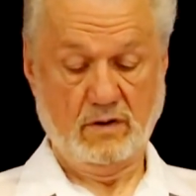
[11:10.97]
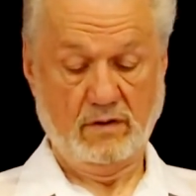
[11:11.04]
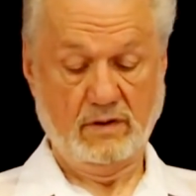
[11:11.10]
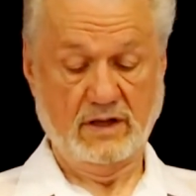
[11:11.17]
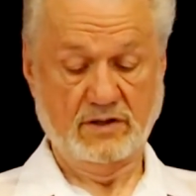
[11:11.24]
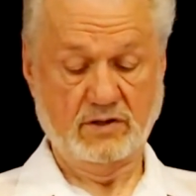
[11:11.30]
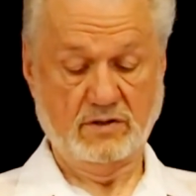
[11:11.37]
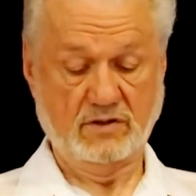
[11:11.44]

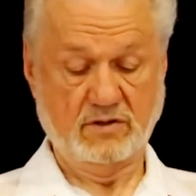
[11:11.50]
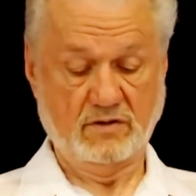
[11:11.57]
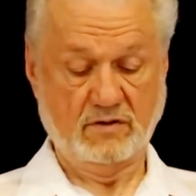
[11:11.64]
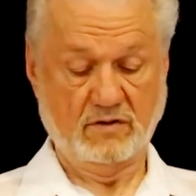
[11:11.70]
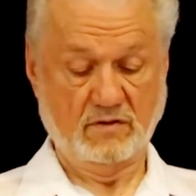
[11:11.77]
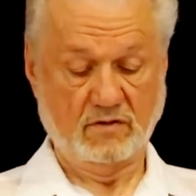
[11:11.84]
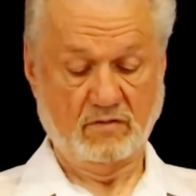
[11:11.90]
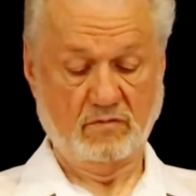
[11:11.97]
that's
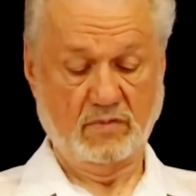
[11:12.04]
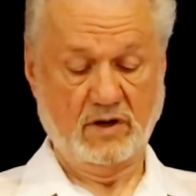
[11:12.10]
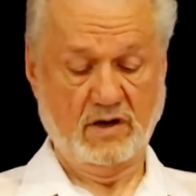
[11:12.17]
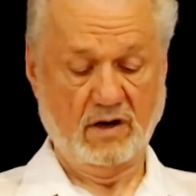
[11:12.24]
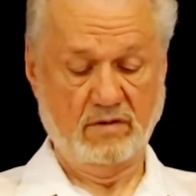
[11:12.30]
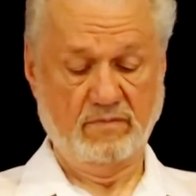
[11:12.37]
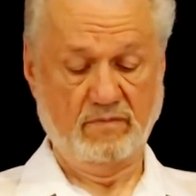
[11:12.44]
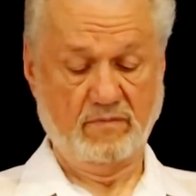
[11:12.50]

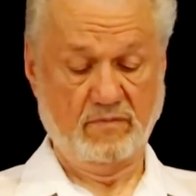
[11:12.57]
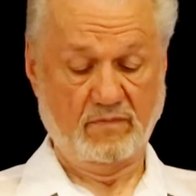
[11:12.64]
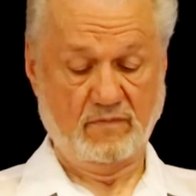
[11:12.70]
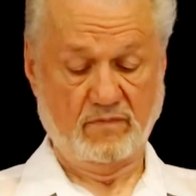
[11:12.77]
become